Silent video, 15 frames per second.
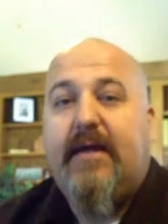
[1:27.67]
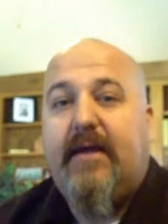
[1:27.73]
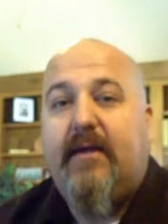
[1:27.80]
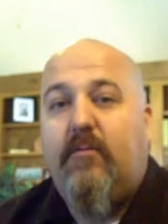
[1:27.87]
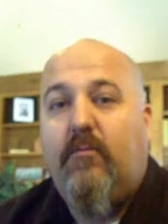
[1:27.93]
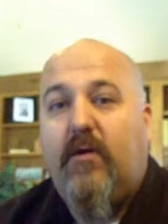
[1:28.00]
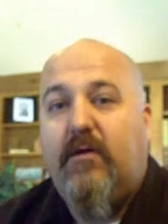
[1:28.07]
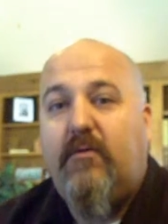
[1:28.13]

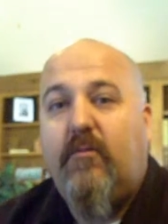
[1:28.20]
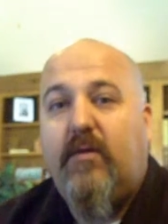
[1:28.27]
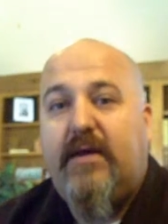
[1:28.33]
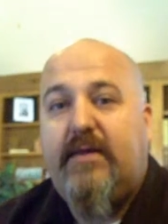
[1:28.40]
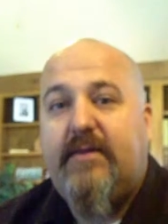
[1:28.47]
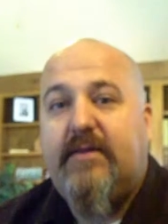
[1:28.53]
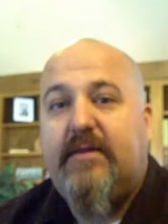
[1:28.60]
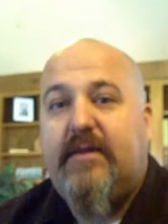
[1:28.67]
And one
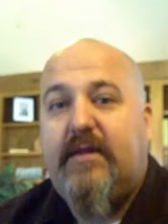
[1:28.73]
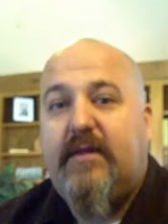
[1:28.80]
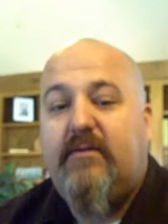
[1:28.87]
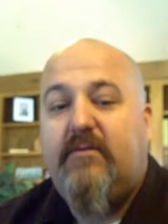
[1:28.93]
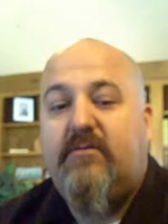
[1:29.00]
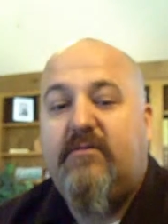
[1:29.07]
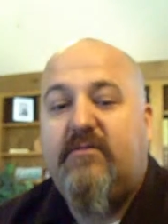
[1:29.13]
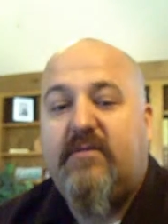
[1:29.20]
way that
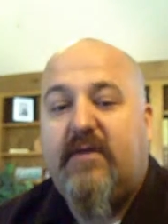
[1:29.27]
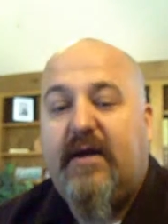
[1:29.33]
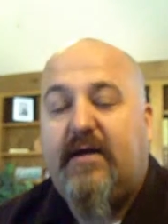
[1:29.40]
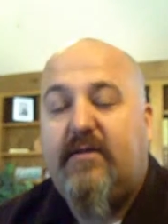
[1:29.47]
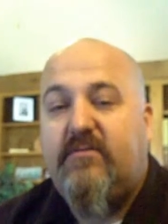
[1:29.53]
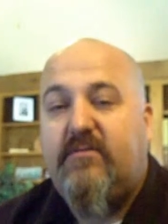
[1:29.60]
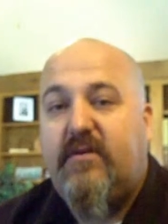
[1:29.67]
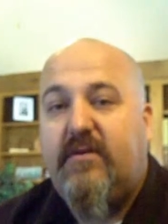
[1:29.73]
He
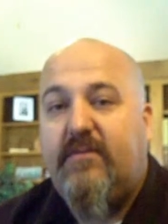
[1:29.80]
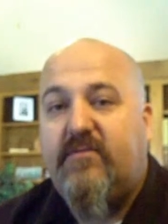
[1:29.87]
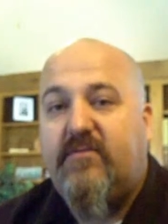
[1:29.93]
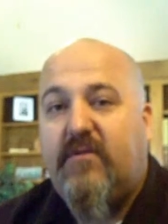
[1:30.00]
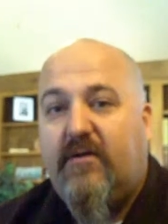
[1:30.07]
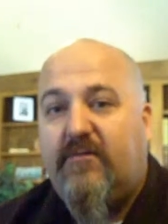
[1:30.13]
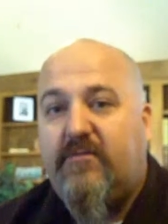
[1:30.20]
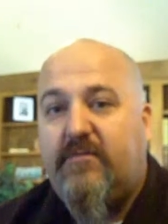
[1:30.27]
designs
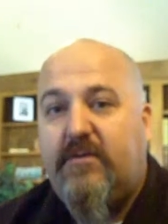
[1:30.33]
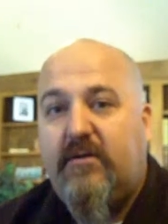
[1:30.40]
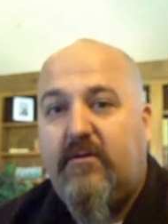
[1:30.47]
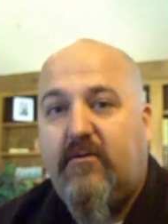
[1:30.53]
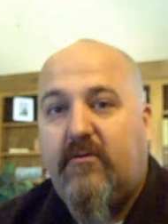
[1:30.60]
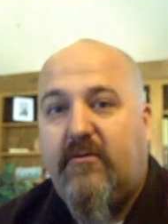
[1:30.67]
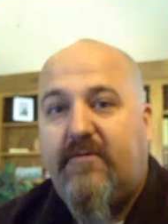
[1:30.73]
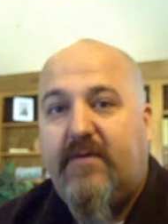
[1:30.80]
Himself to be
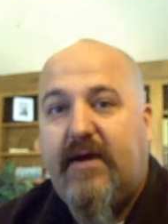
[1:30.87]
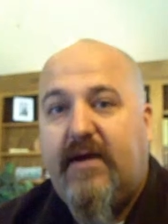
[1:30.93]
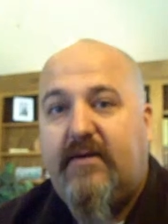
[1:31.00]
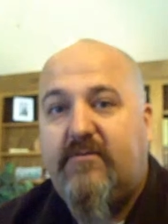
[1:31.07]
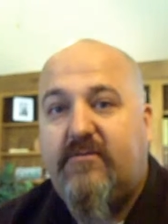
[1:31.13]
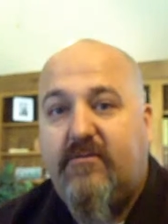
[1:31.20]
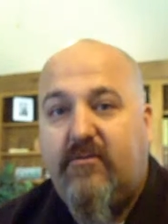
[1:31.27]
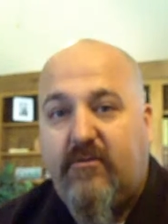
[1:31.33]

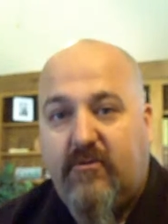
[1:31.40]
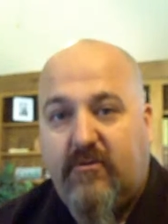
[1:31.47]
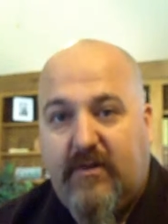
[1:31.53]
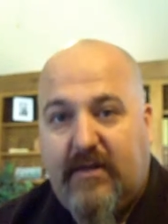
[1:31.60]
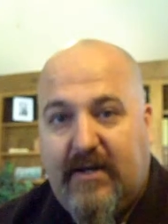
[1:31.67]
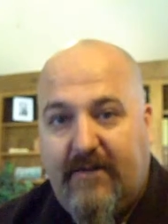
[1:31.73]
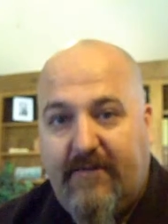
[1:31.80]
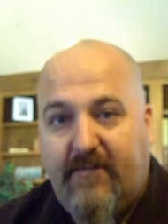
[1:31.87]
glorified is through
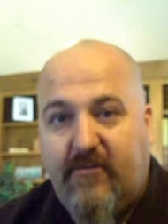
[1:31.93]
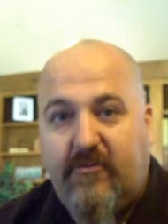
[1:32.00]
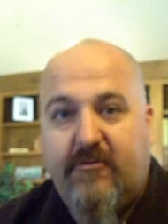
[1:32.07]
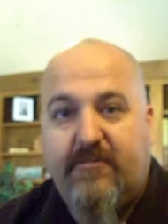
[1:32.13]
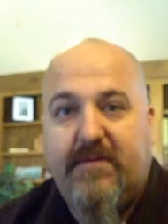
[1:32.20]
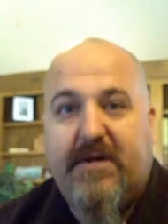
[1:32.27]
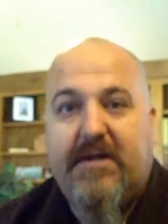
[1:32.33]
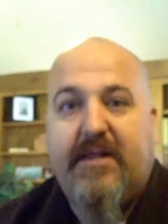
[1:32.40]
your life and
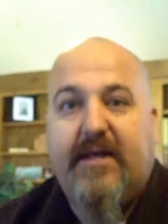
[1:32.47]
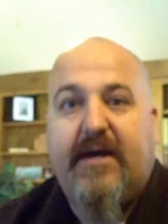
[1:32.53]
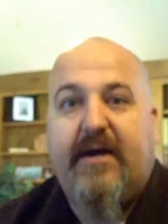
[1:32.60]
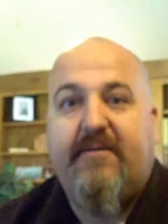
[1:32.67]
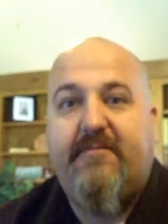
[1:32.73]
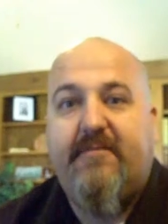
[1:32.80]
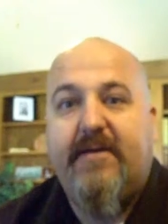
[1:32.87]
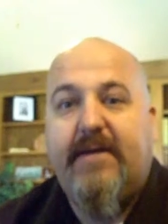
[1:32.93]
through my
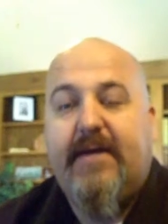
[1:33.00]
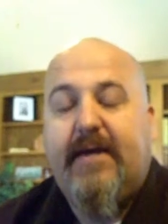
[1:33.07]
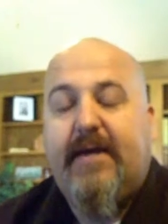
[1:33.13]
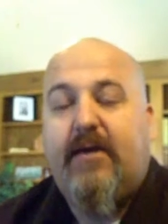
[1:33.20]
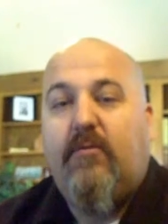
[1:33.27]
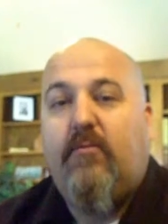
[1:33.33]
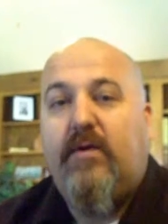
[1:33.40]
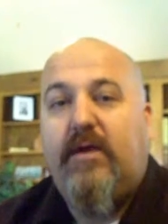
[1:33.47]
life.
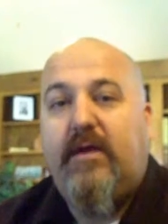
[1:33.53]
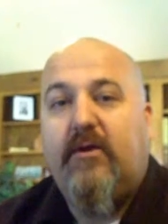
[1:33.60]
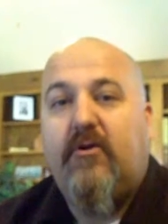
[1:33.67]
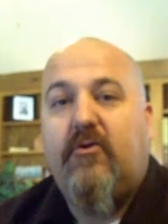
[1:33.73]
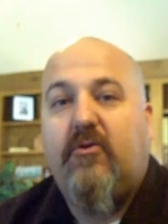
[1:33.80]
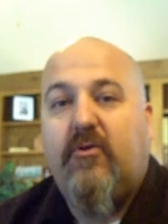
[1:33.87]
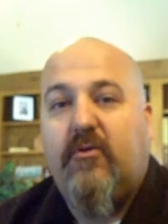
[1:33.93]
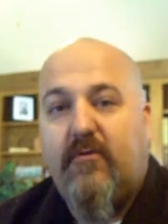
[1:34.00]
We
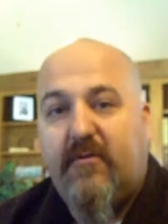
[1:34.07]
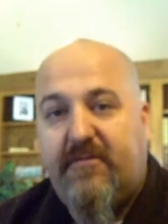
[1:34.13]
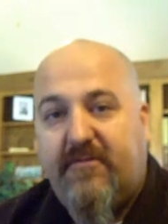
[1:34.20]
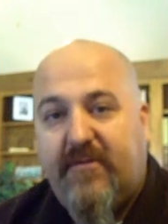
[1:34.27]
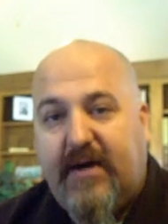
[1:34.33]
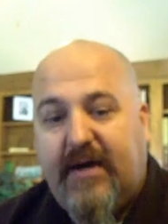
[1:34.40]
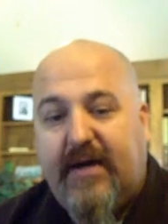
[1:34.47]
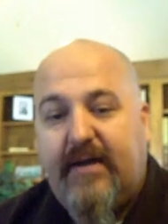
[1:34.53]
are
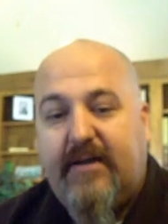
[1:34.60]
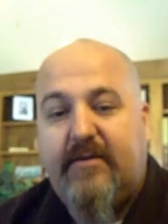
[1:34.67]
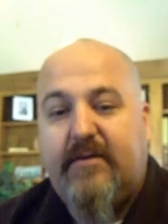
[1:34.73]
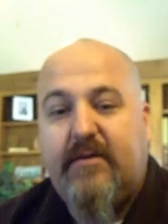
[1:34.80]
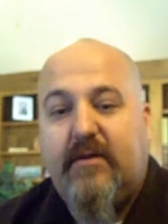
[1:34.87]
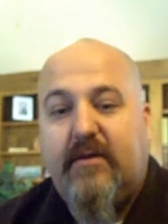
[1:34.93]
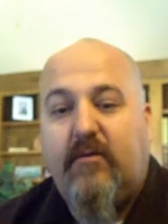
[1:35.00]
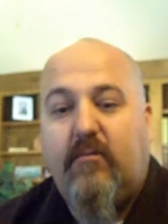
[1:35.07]
glorified
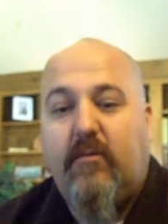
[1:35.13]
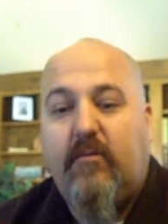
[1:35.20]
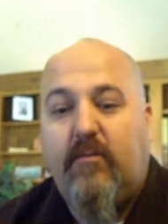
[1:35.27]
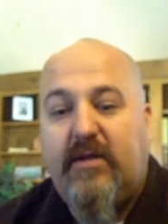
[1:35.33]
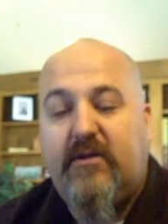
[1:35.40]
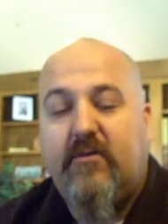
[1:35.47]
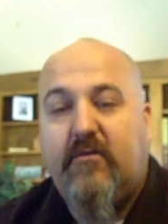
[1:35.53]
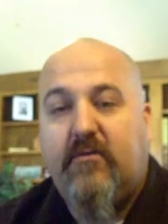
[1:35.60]
when
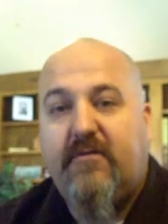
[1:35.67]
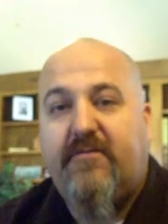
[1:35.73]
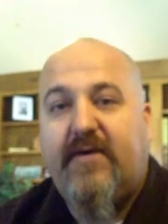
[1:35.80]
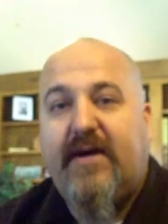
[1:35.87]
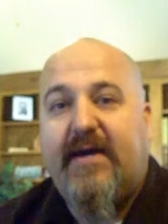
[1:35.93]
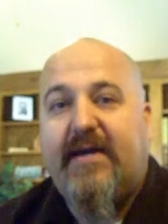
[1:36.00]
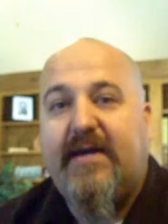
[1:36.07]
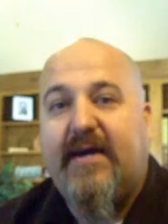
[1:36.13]
we
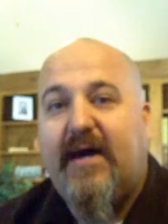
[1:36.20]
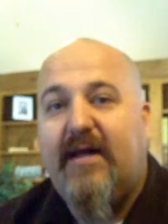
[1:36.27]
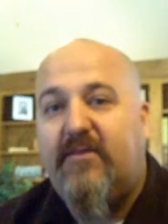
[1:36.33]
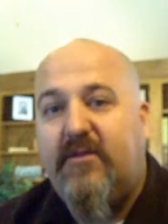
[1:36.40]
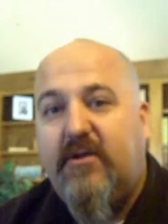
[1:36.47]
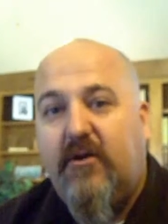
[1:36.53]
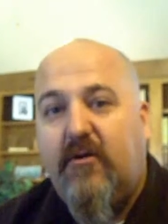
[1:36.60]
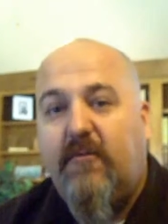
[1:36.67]
glorify
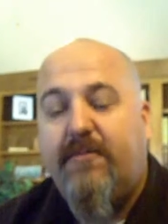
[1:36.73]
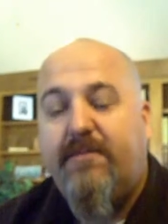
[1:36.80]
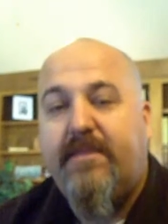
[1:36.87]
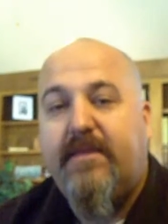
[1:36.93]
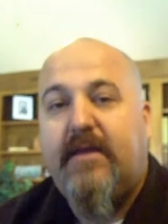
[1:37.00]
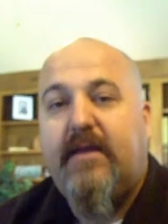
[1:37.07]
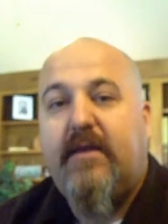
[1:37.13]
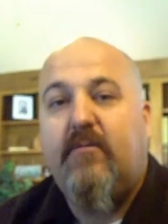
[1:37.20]
God, though,
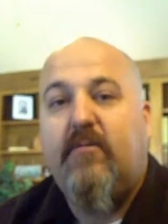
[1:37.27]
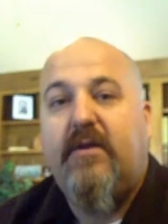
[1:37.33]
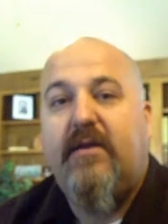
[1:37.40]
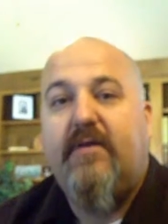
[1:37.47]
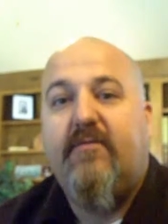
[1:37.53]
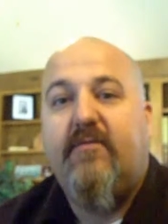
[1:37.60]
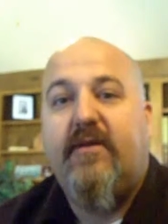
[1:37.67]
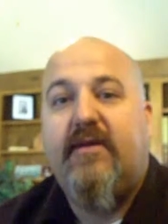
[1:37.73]
and
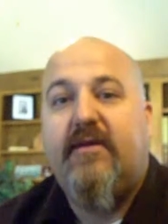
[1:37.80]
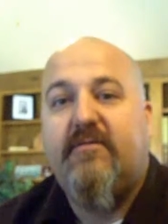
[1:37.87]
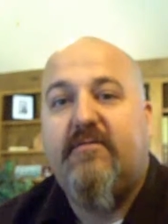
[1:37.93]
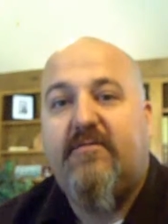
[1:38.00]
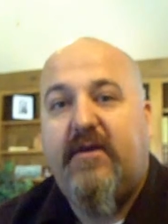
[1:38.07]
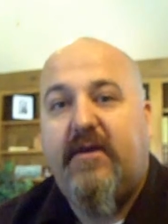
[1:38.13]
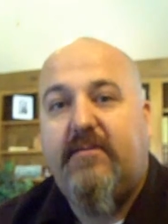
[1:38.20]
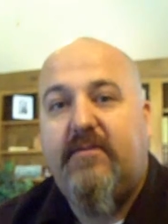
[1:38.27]
whenever
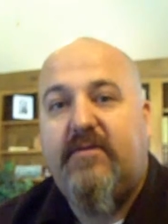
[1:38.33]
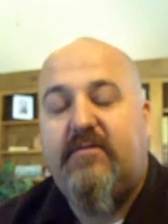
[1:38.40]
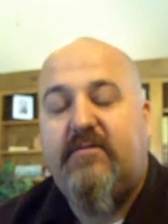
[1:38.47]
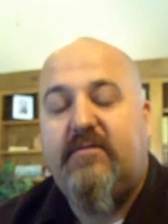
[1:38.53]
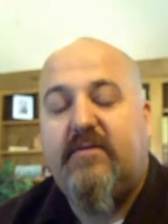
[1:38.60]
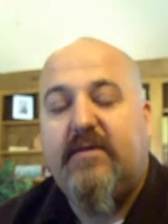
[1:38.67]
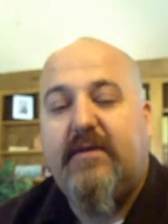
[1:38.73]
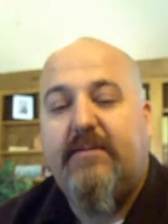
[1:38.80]
His fame
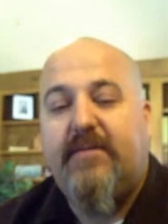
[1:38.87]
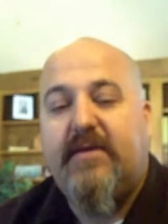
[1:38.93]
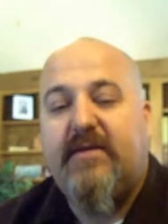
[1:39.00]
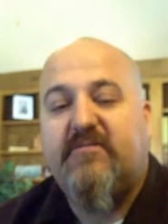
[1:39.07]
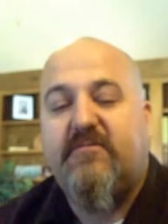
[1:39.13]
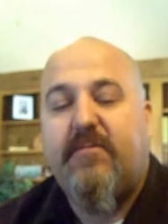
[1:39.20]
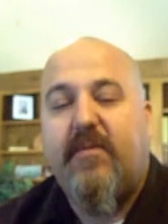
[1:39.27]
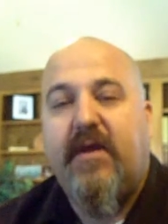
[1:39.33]
is
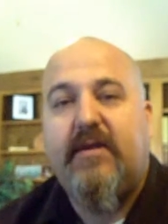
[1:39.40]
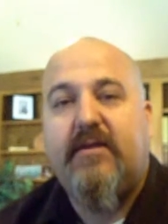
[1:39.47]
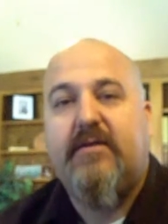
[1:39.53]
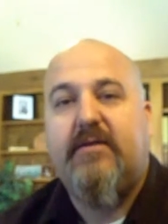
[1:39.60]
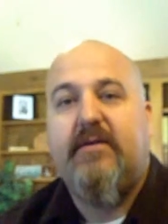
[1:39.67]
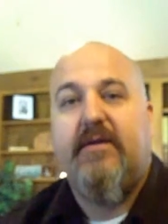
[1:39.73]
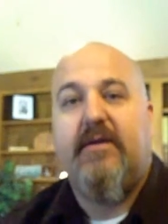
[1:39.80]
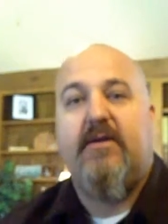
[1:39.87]

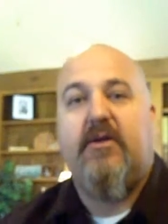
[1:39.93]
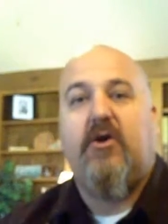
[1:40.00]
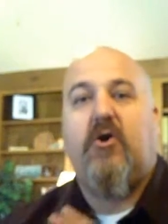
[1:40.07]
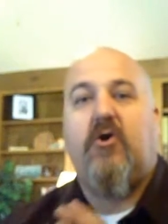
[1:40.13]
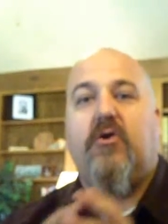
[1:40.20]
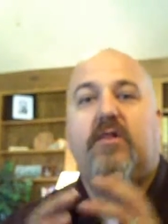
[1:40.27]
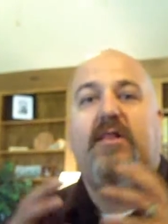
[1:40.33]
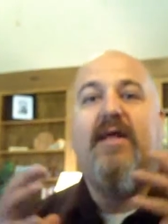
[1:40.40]
expanded in
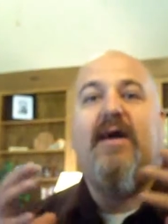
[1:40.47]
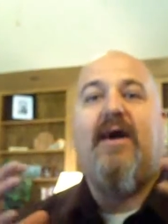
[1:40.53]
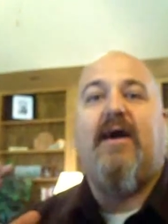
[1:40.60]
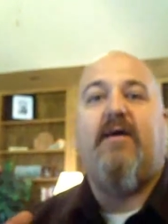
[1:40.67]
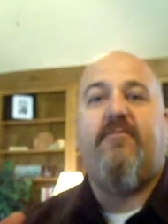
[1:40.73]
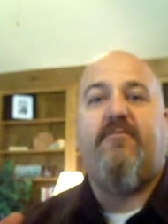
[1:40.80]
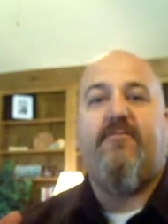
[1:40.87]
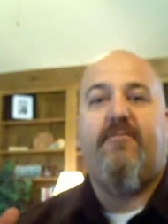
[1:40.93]
our
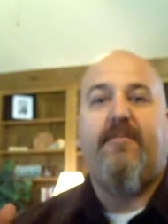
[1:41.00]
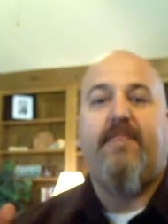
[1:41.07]
life.